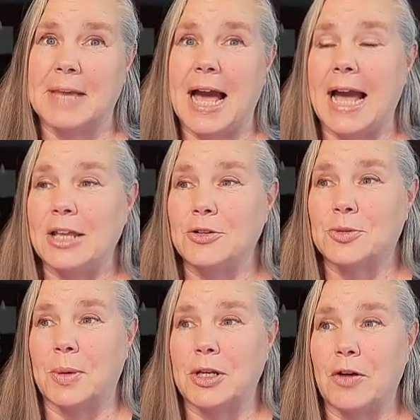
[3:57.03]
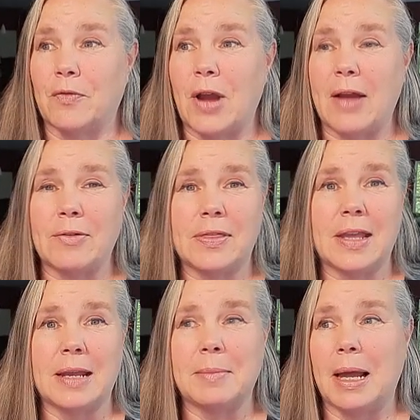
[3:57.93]
I use OneNote for
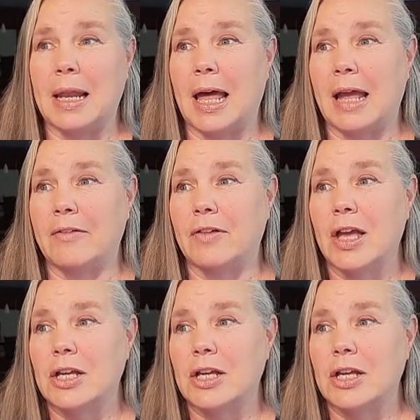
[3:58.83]
everything in my life.